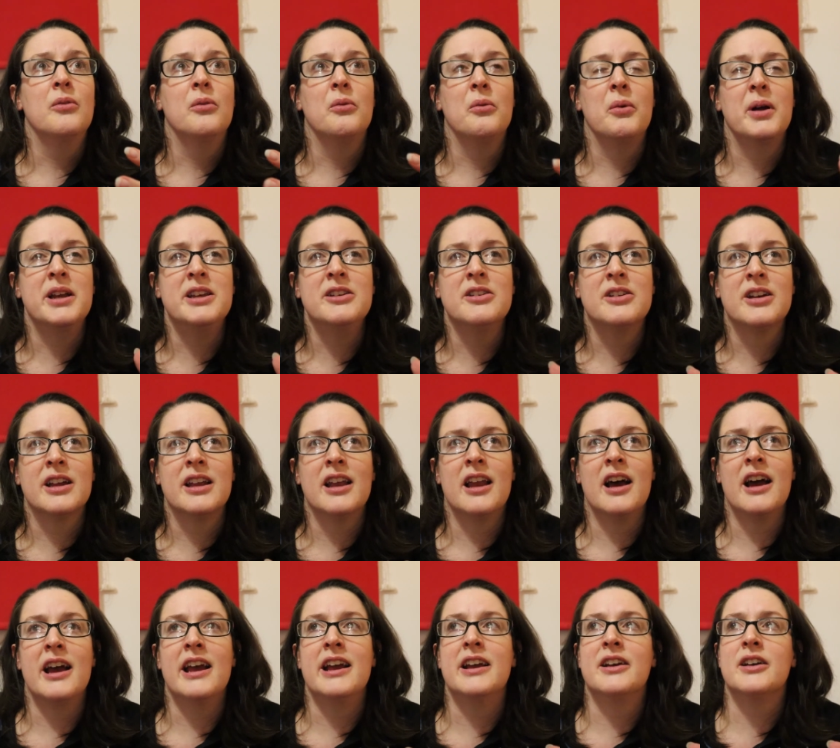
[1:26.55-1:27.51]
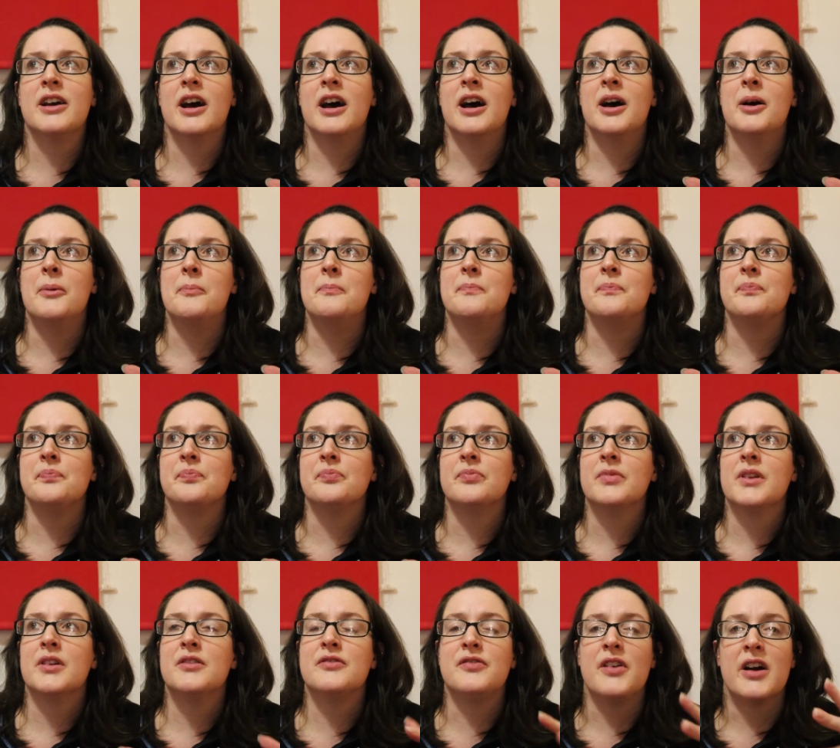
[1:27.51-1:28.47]
when you could like
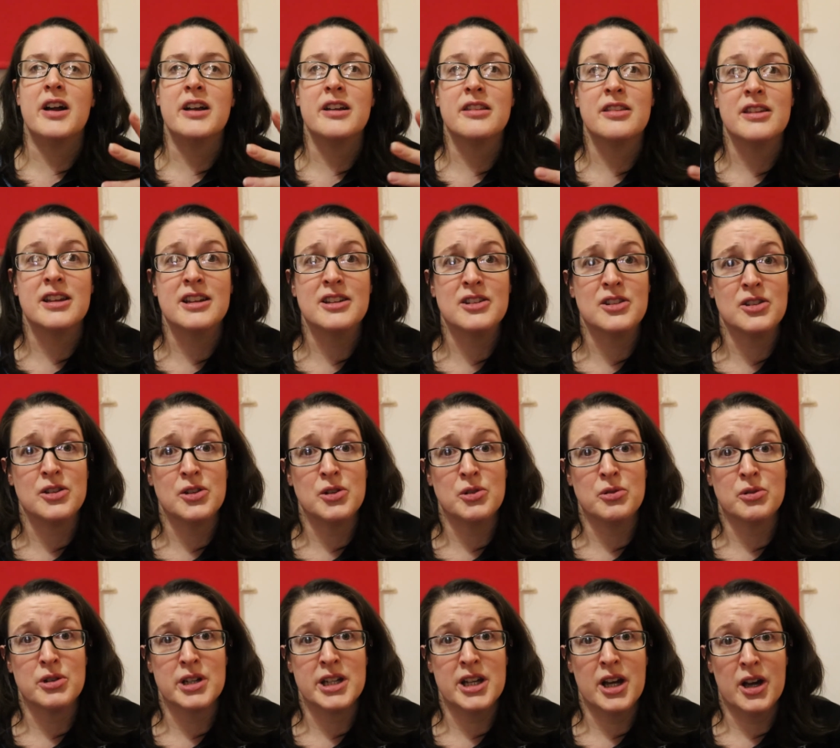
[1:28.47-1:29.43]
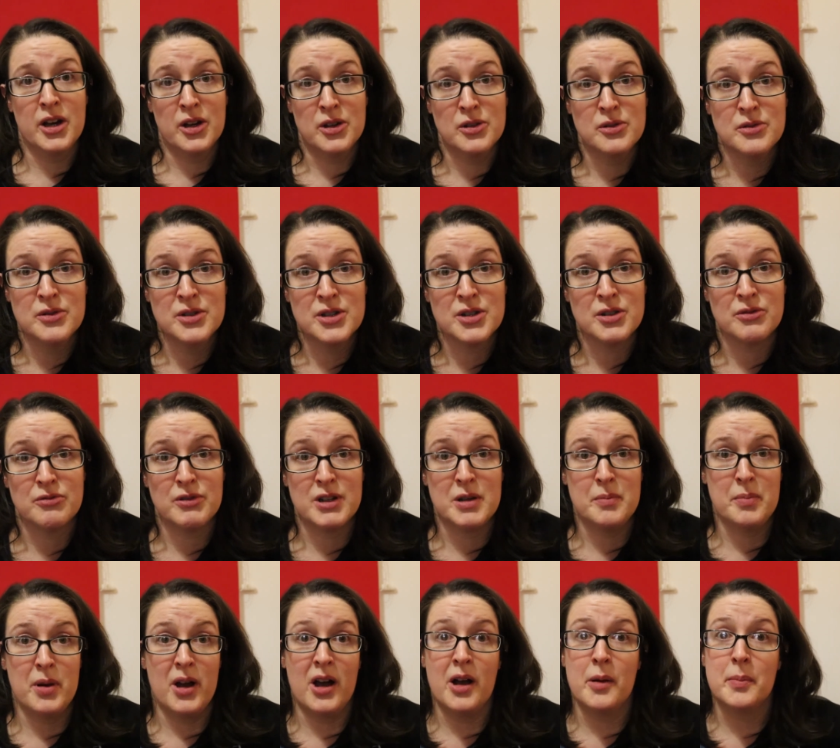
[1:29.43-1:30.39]
find things that you already own to
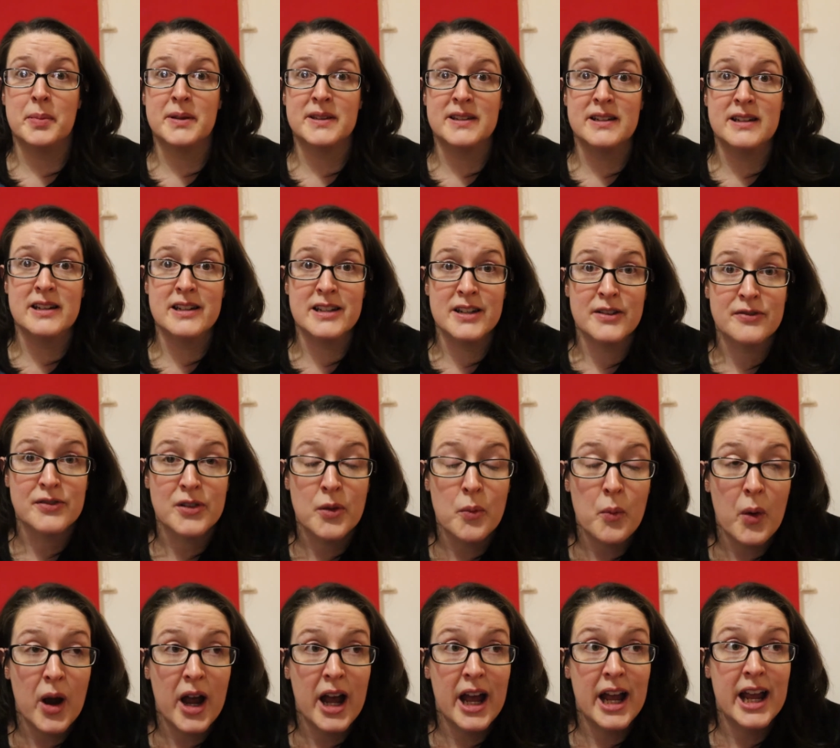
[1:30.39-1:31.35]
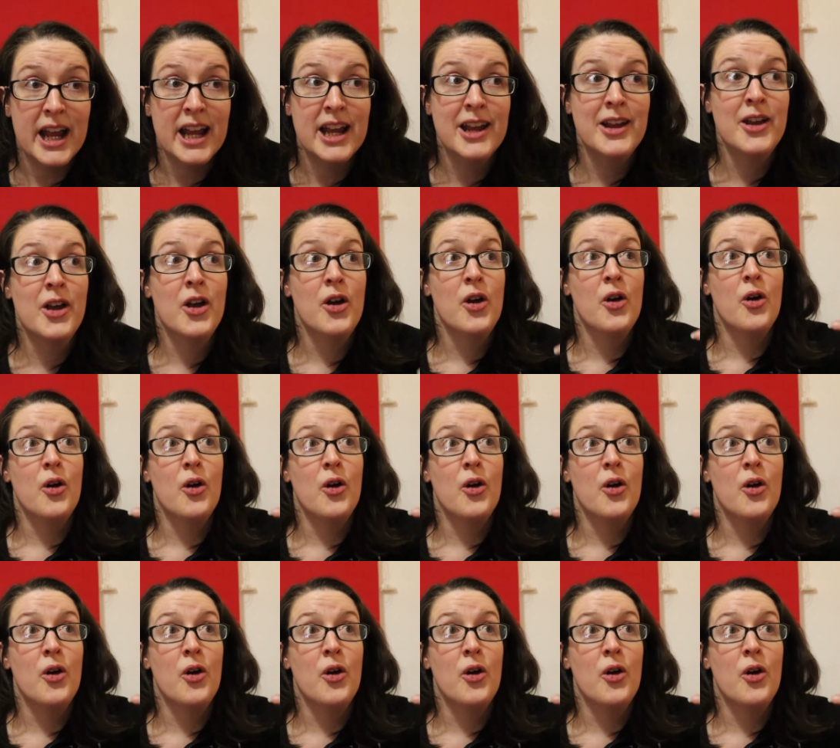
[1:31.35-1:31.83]
repurpose in a different way,